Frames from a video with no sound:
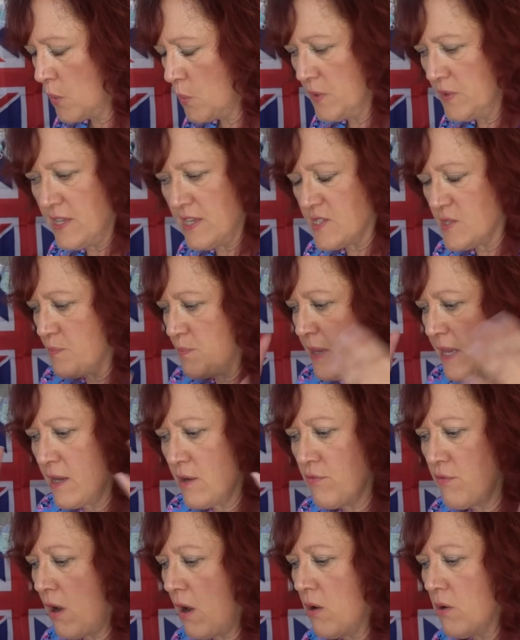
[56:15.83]
with this big
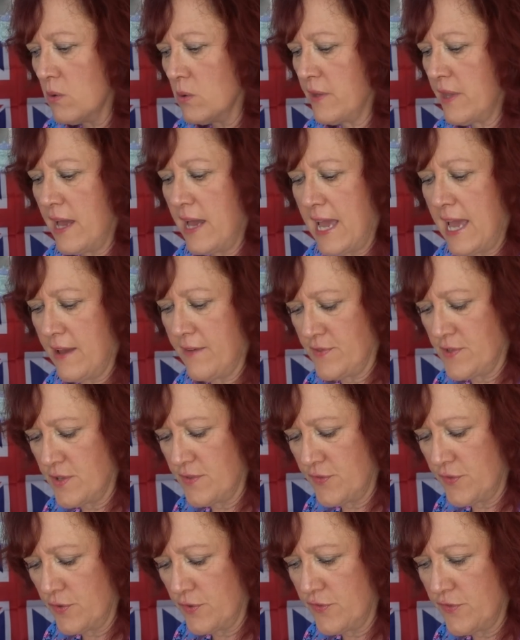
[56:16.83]
role that I have to
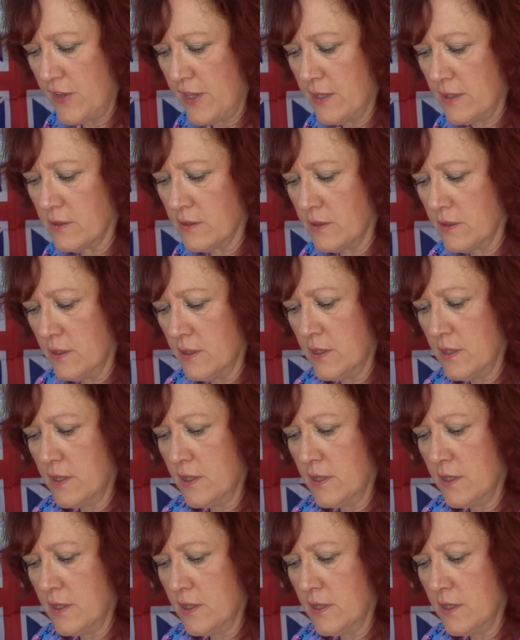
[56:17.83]
fulfil?